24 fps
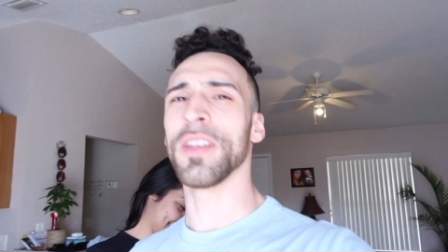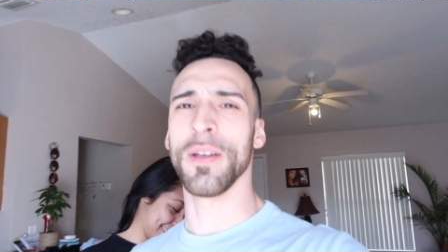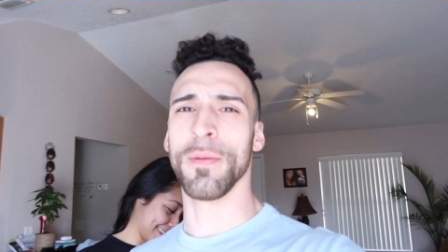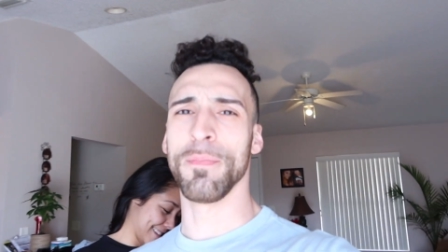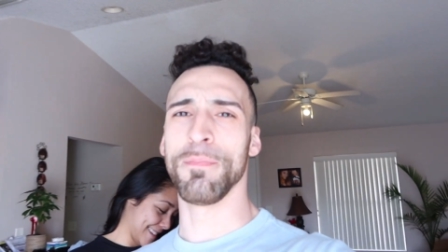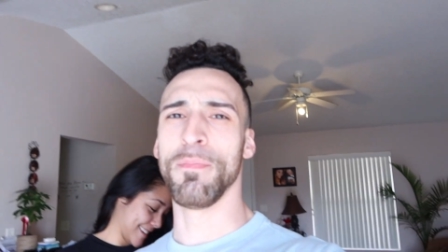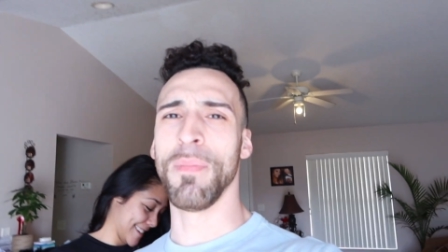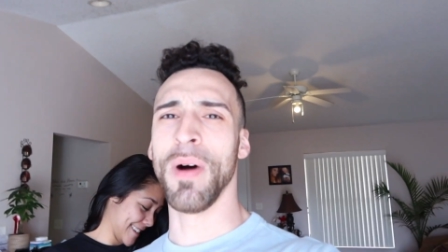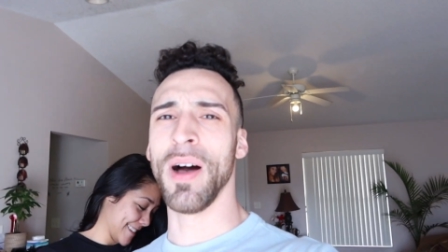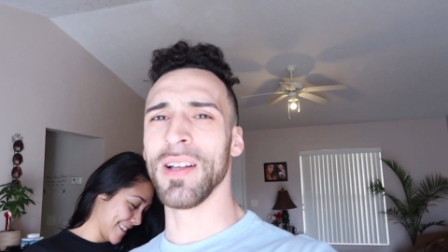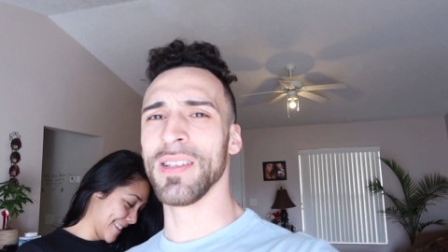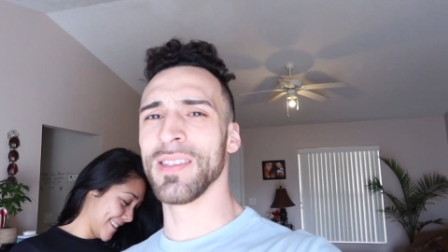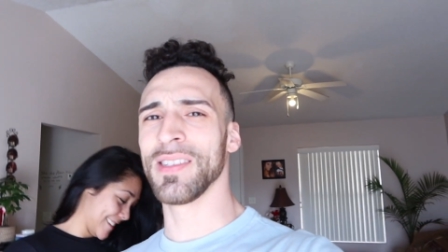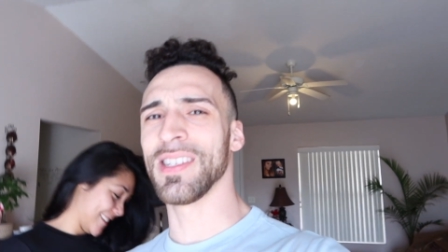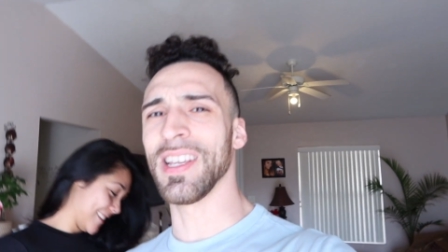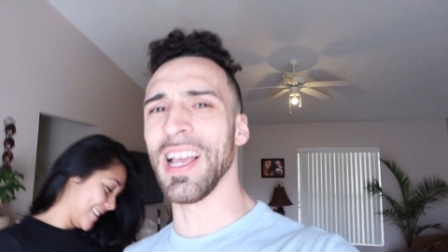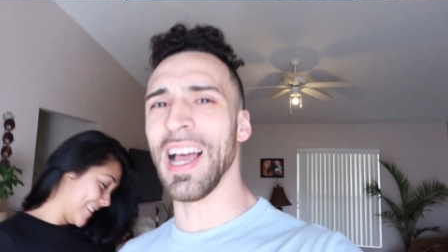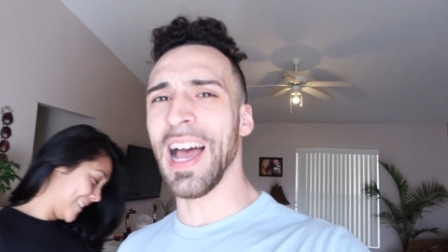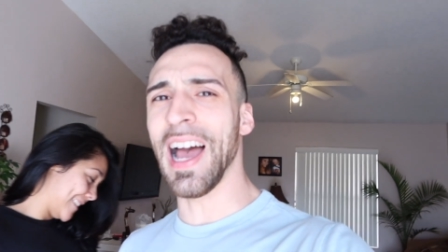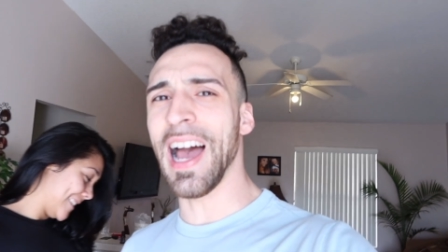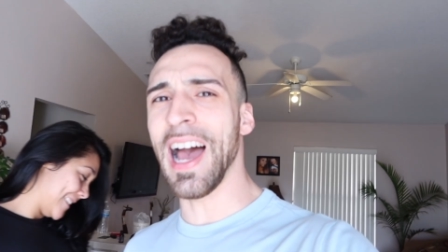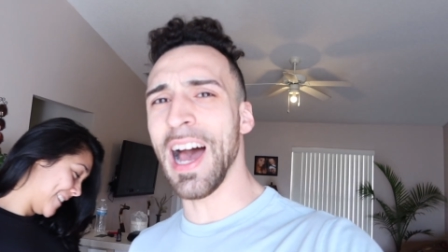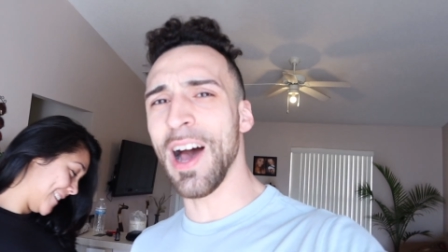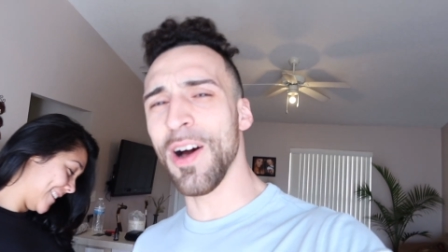Your buns
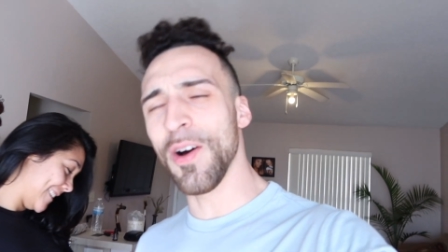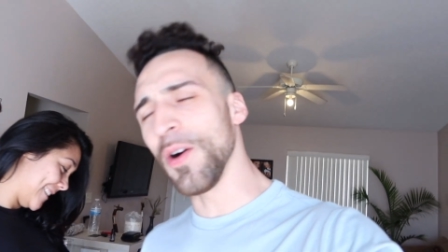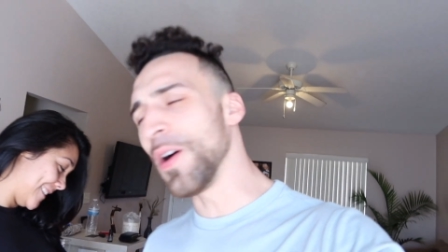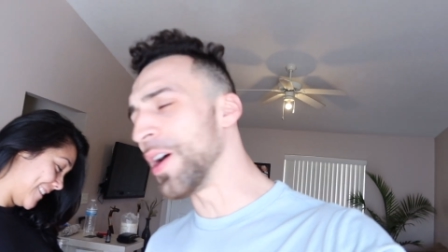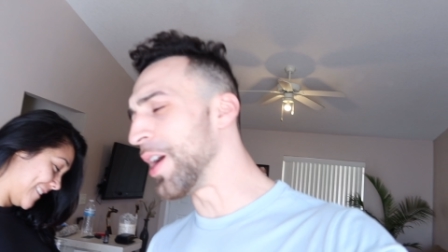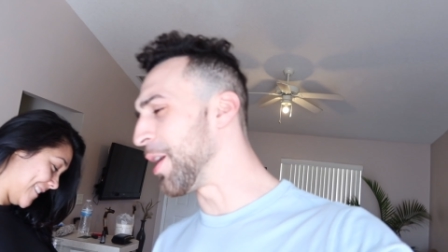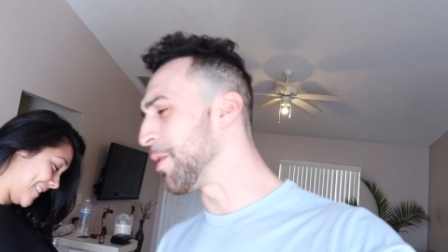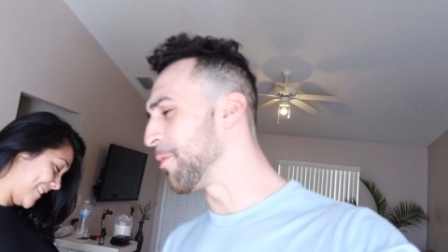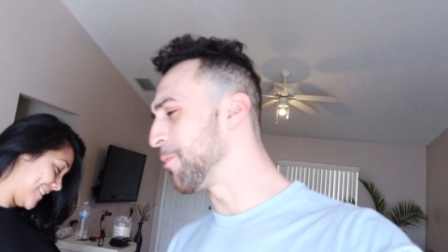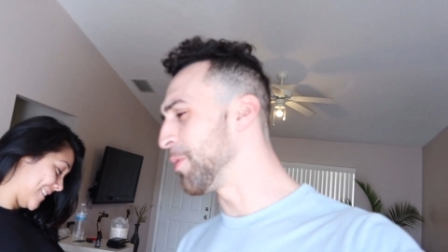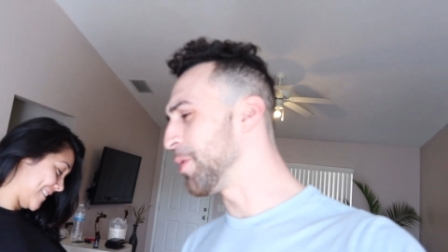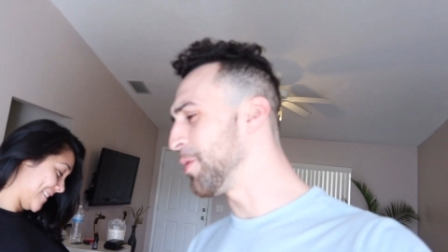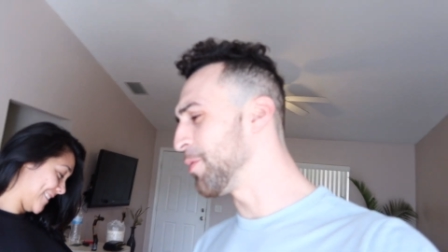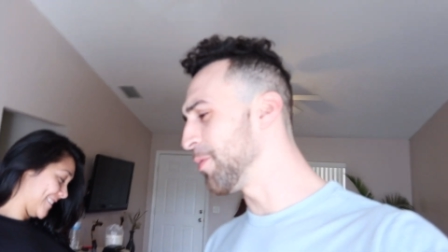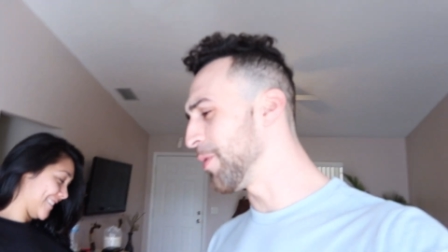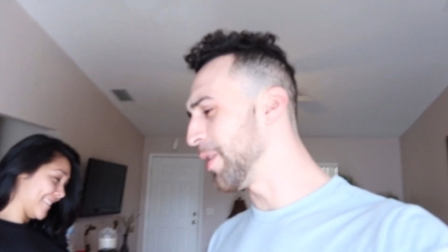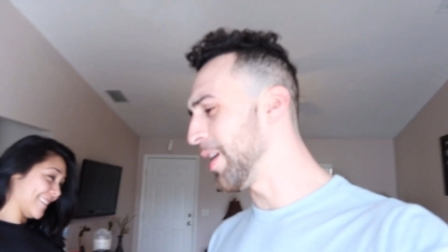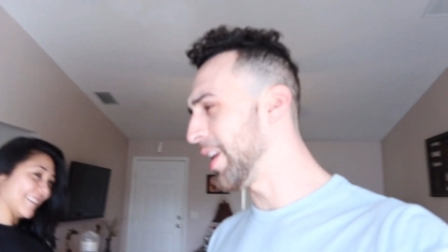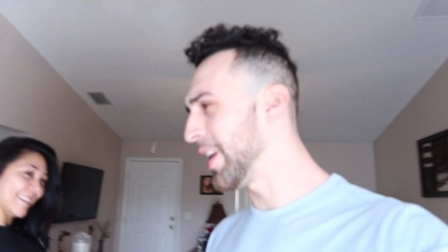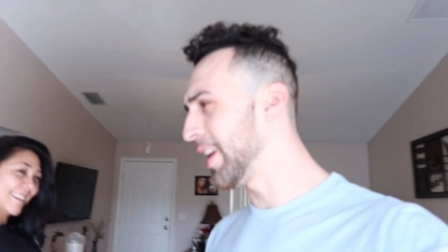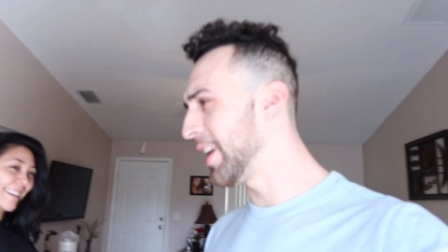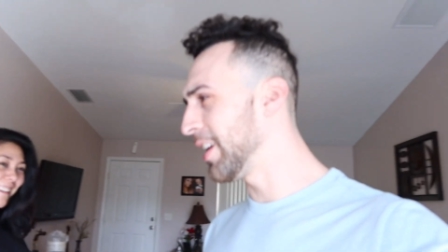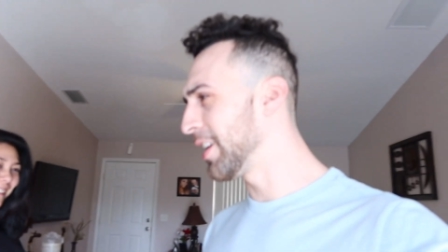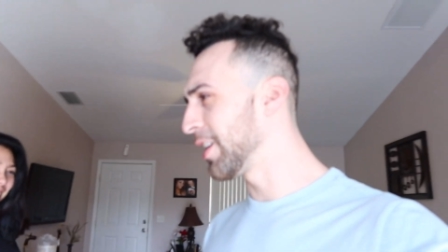are out. And we
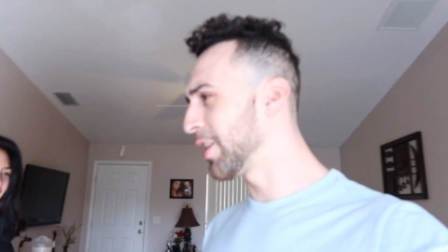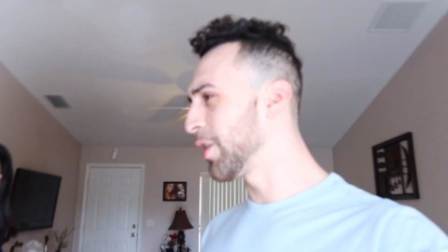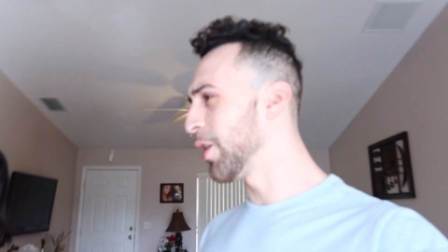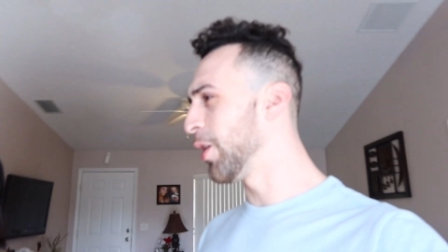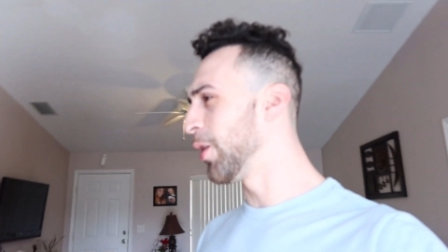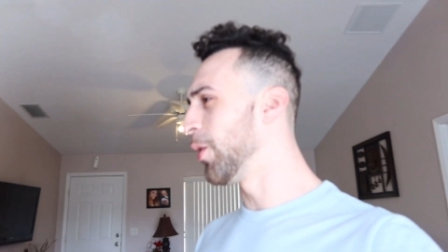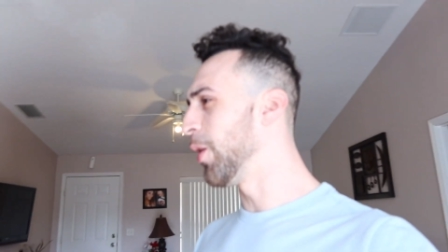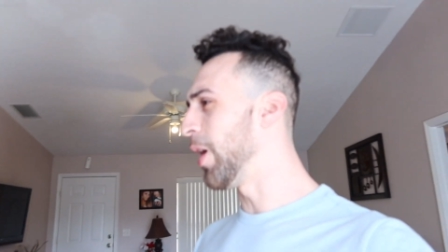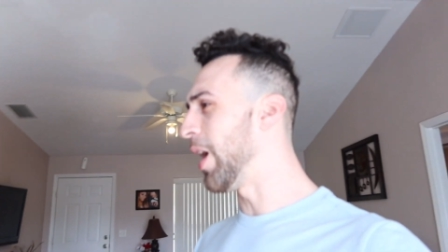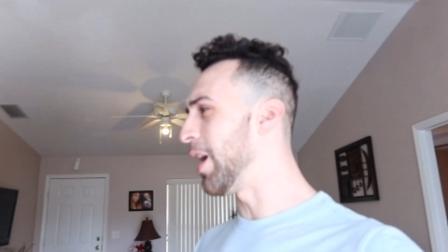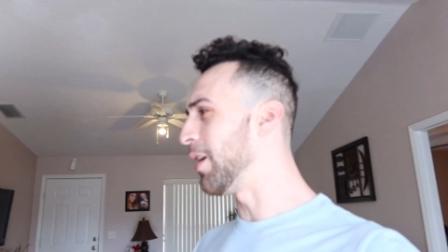ready to go